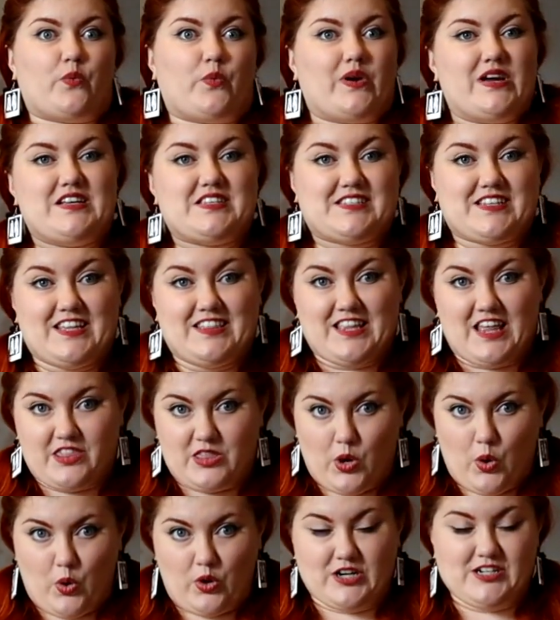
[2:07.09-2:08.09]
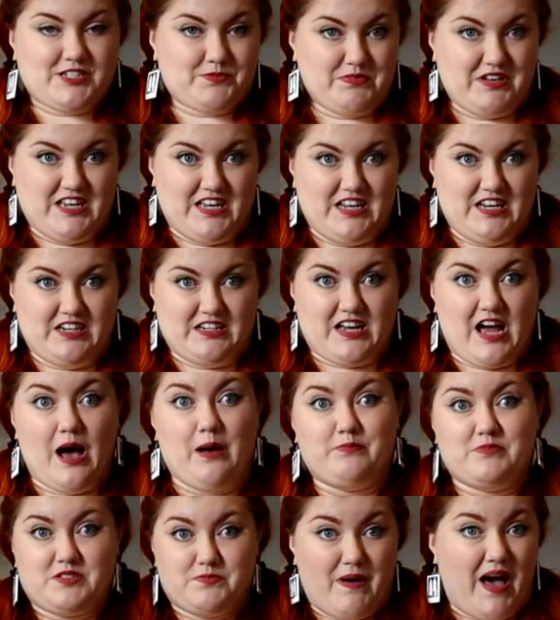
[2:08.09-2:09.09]
reason that the horseman
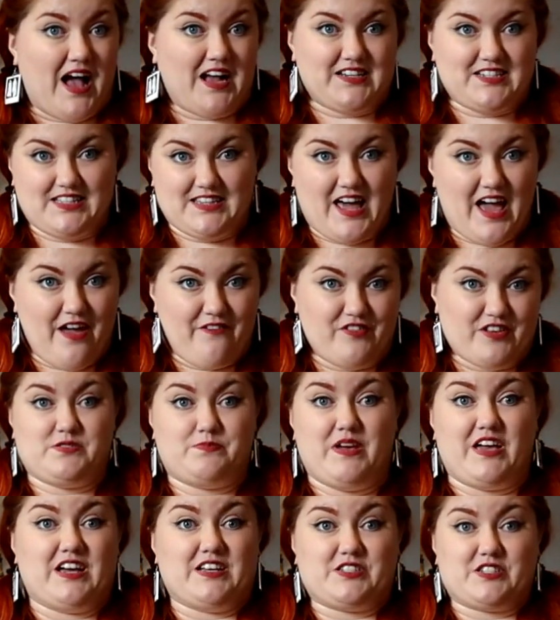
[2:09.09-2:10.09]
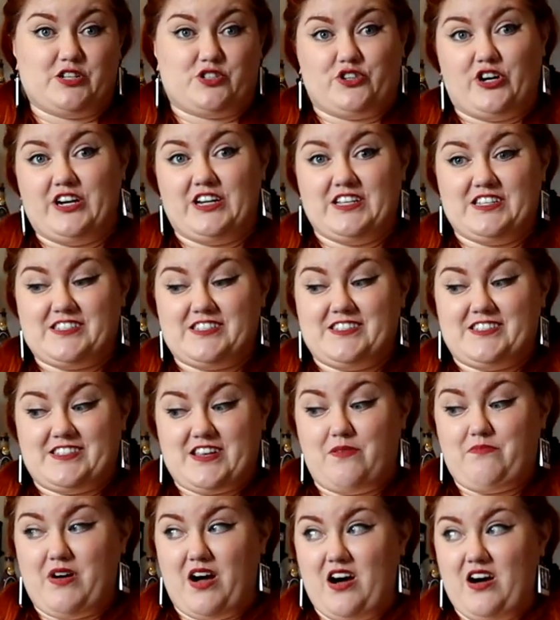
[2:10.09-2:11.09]
comes back to life, is because Katrina's
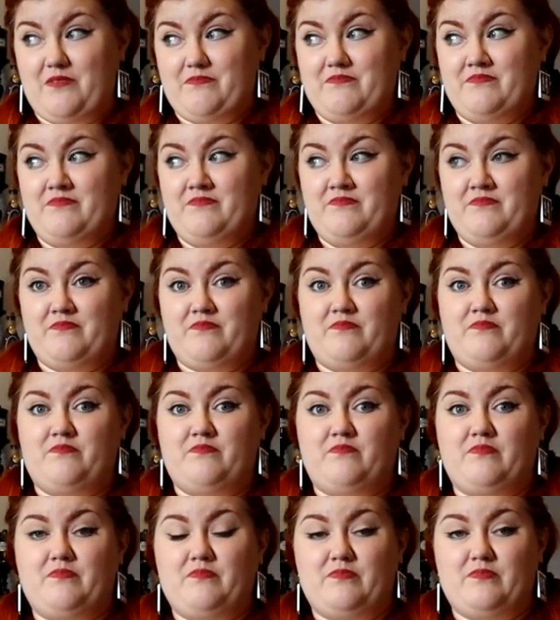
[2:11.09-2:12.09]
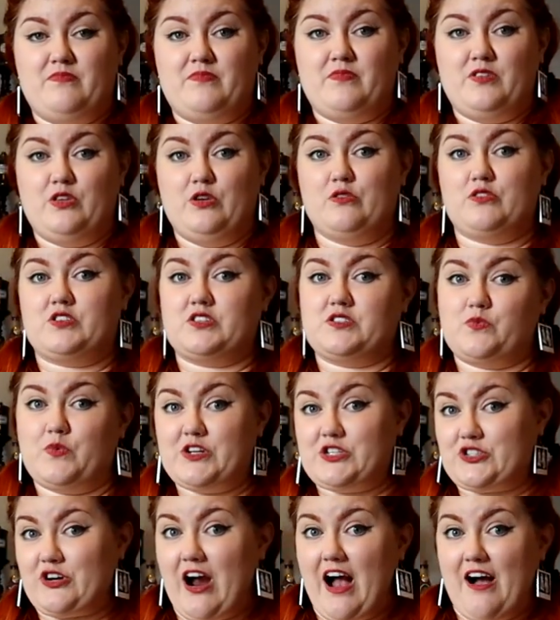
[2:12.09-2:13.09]
stepmom uses
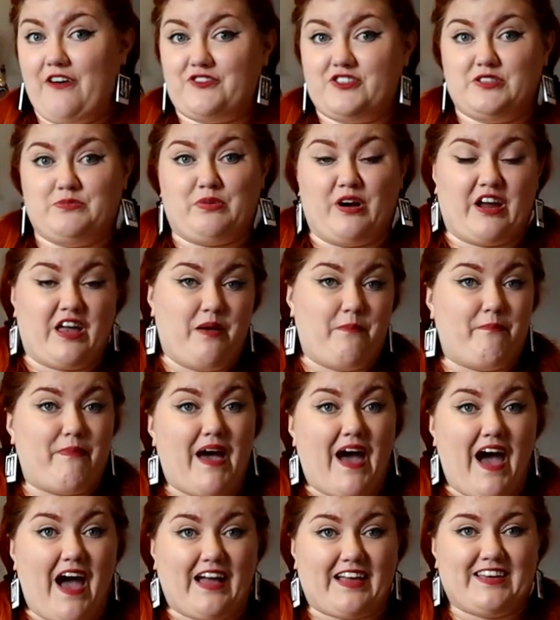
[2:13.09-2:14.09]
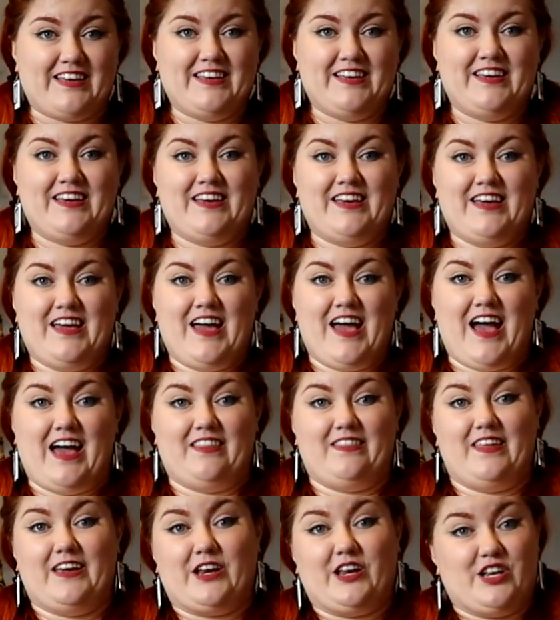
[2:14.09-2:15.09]
witchcraft to bring him back,
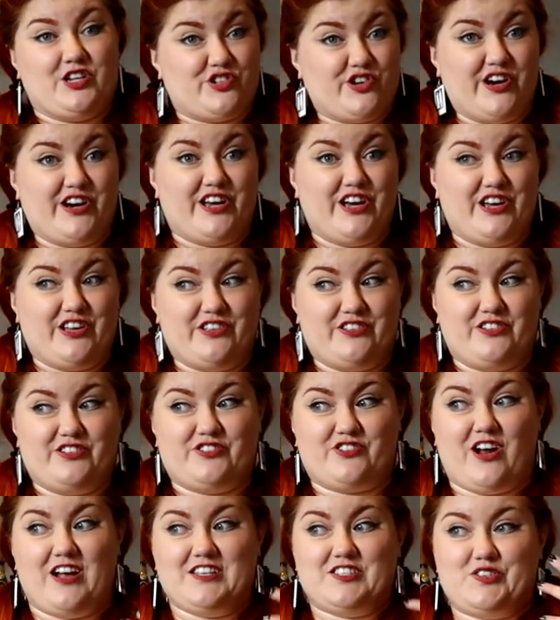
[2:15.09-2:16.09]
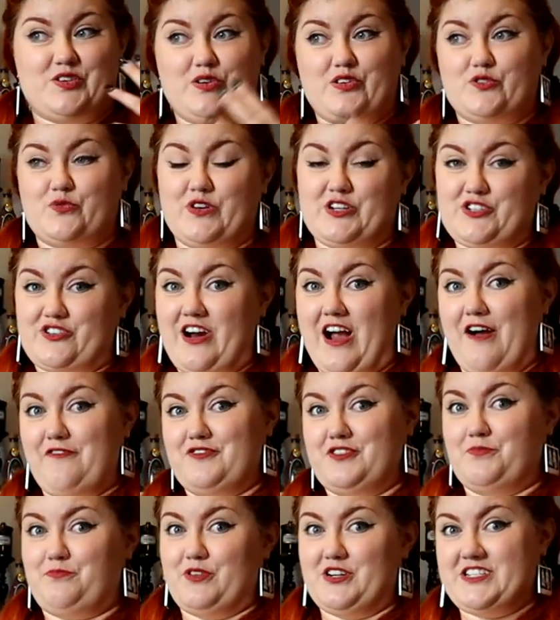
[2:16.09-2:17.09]
and then Katrina tries to use
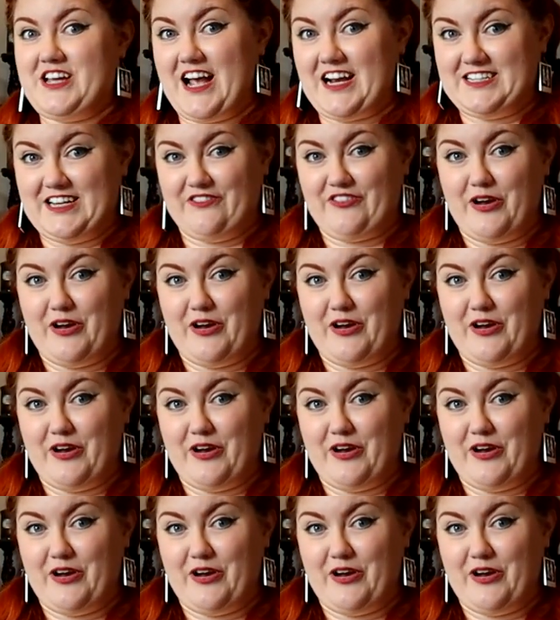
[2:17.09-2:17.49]
witchcraft to protect